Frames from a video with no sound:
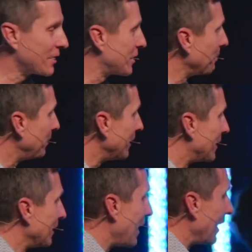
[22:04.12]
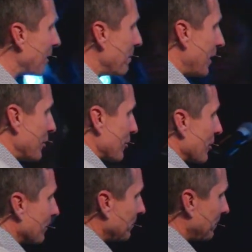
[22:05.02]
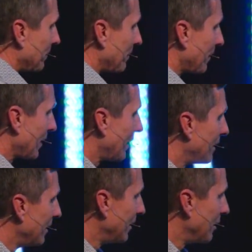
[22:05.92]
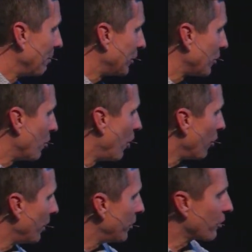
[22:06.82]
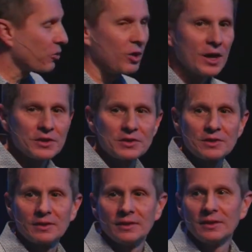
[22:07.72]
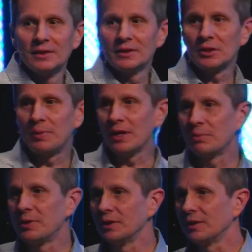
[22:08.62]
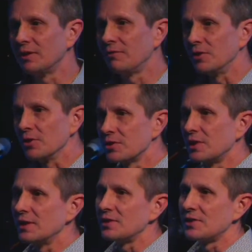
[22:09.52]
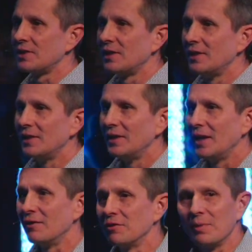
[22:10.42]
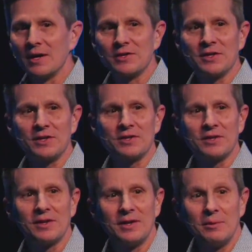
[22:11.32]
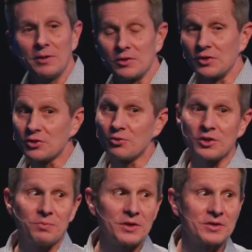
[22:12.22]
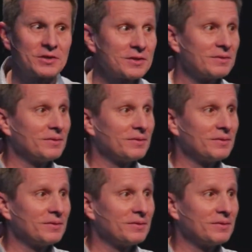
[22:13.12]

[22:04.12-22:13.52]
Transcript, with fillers: simply to lie in a manger, but to go all the way to a cross to pay the penalty for your sins and for my sins. Because this Christmas,